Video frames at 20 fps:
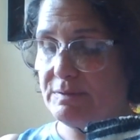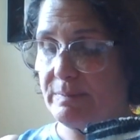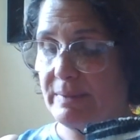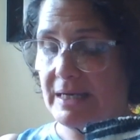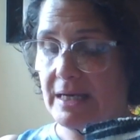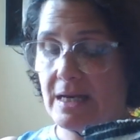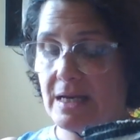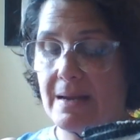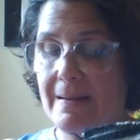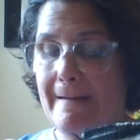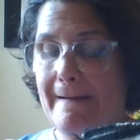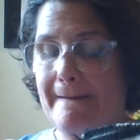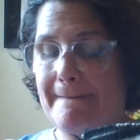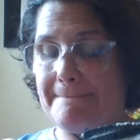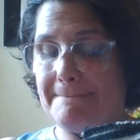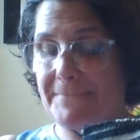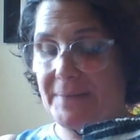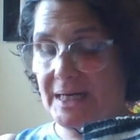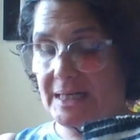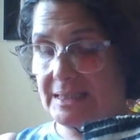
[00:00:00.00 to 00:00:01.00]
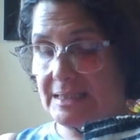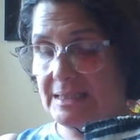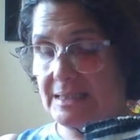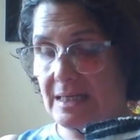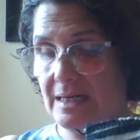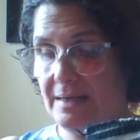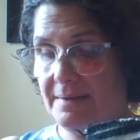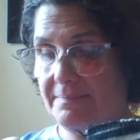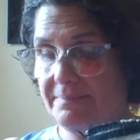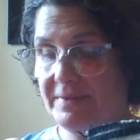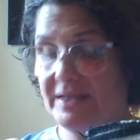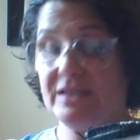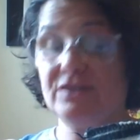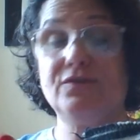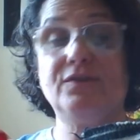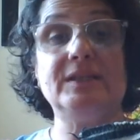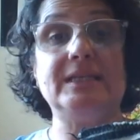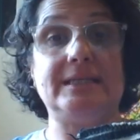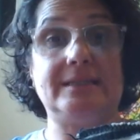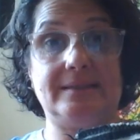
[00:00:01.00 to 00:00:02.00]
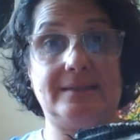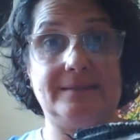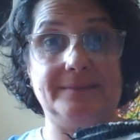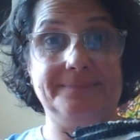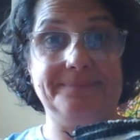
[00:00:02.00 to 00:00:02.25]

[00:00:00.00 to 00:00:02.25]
me, but it's fleece,